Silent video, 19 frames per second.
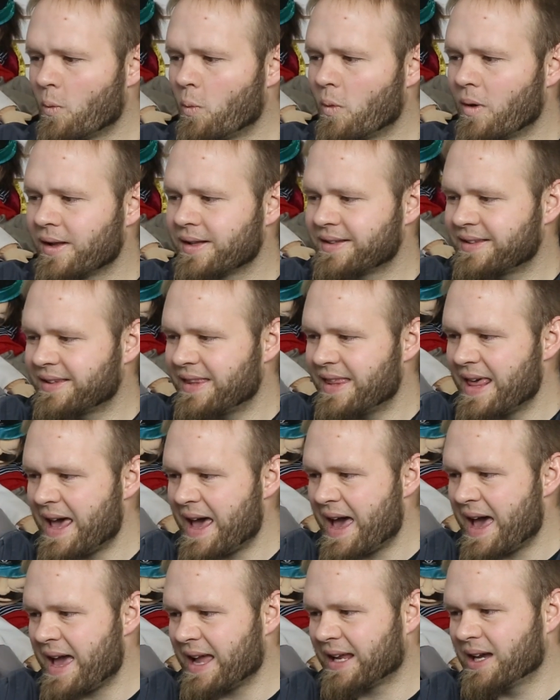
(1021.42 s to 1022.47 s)
Once
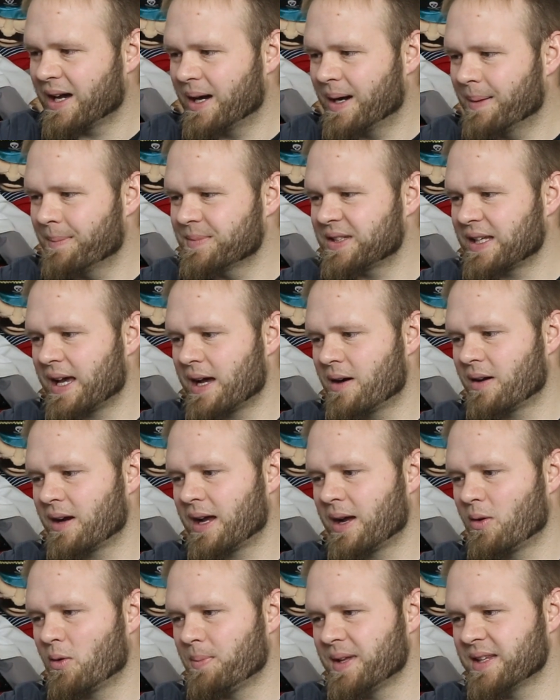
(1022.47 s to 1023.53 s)
that comes out,
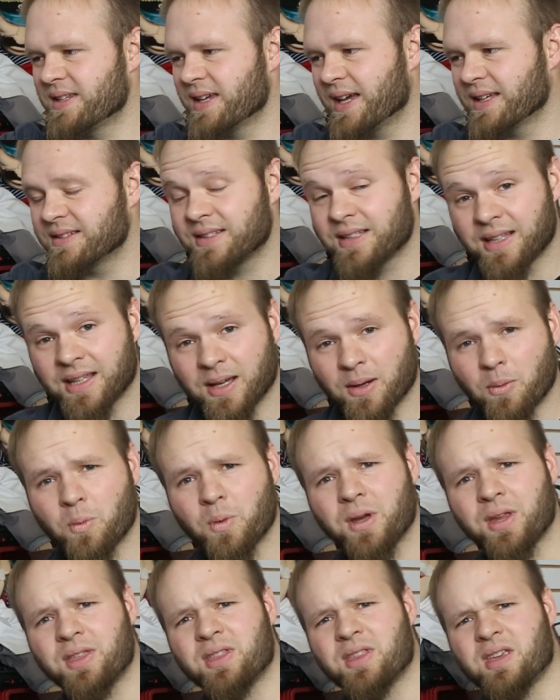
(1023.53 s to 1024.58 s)
I will be testing it
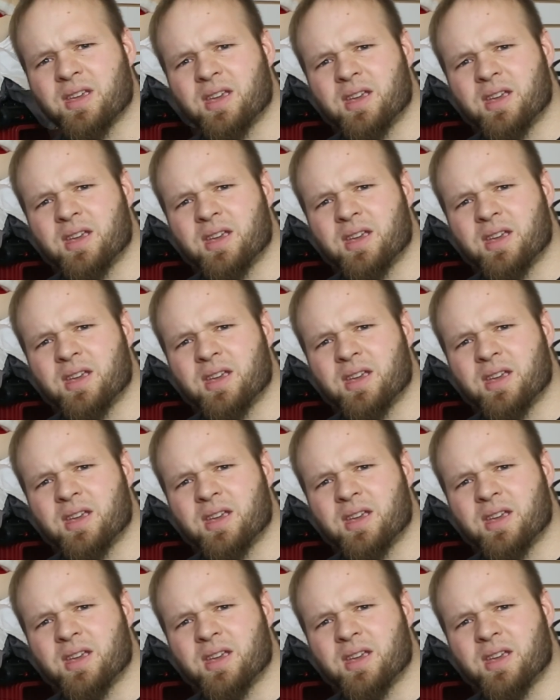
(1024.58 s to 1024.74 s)
with the